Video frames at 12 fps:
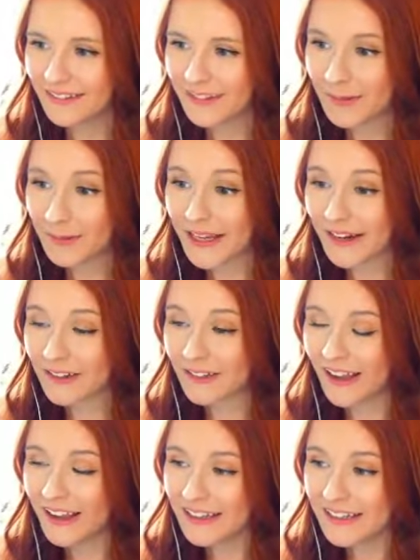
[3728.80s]
But our
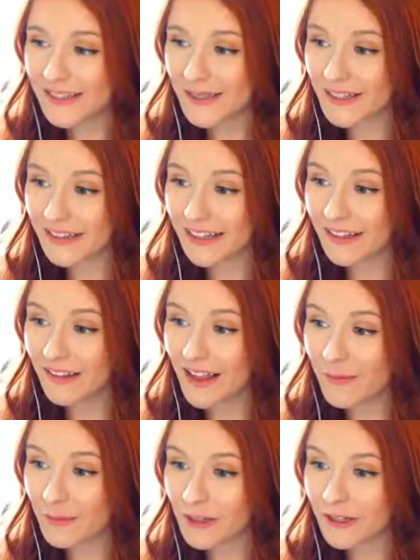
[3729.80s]
lot is looking like a
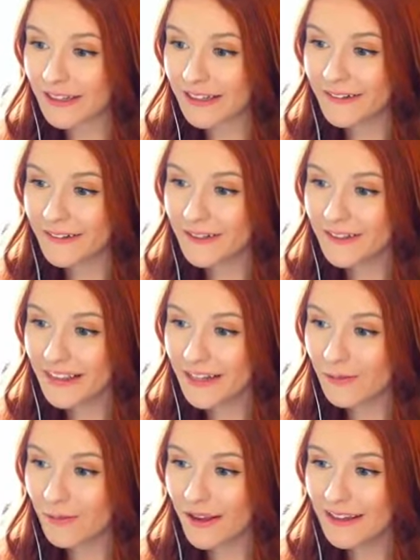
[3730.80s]
lot more clear than
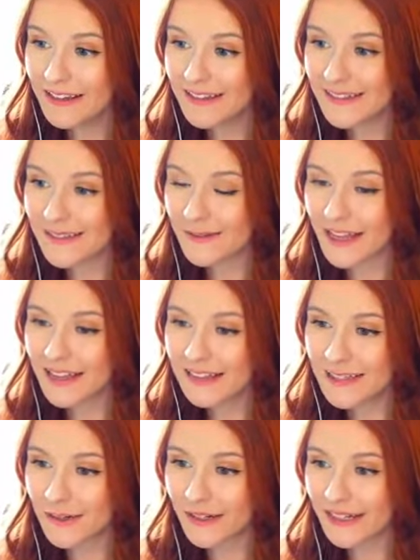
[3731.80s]
it was, so
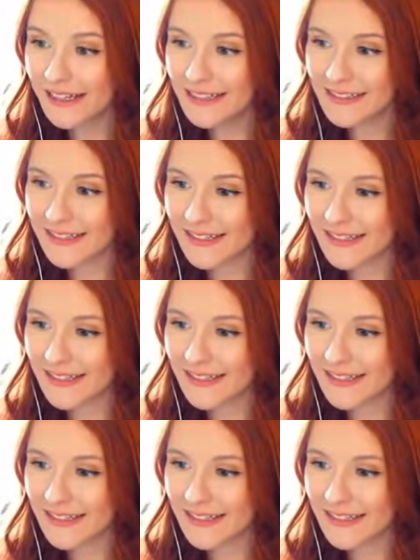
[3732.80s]
that's great.